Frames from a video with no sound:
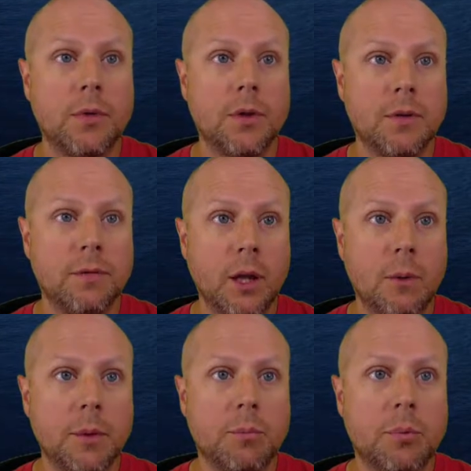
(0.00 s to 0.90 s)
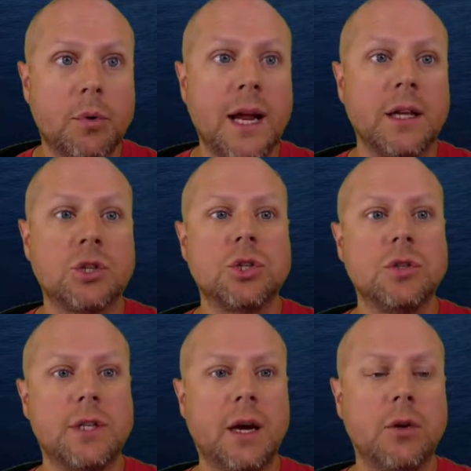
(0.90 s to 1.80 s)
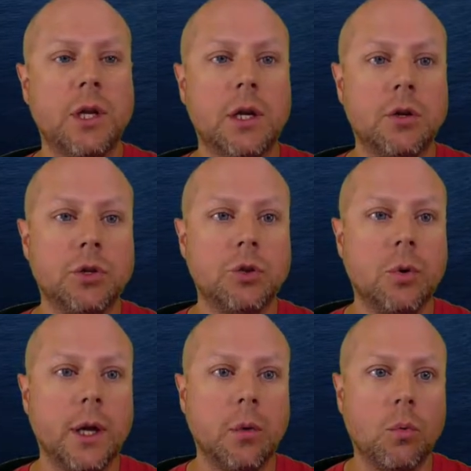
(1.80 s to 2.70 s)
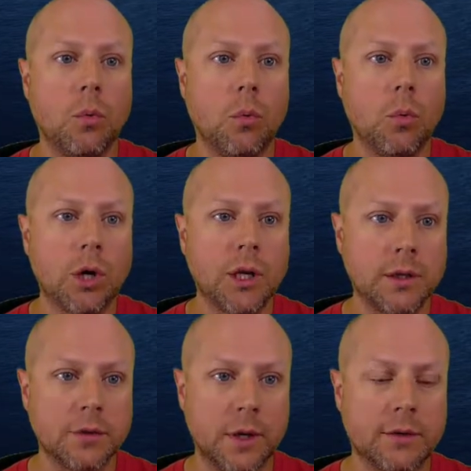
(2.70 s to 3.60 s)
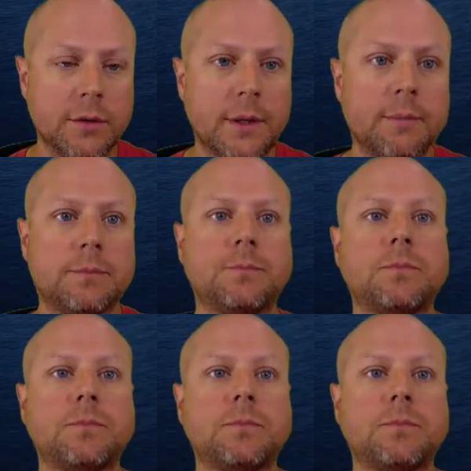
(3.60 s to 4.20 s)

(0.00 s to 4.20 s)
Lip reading: the development branch down here to a working directory,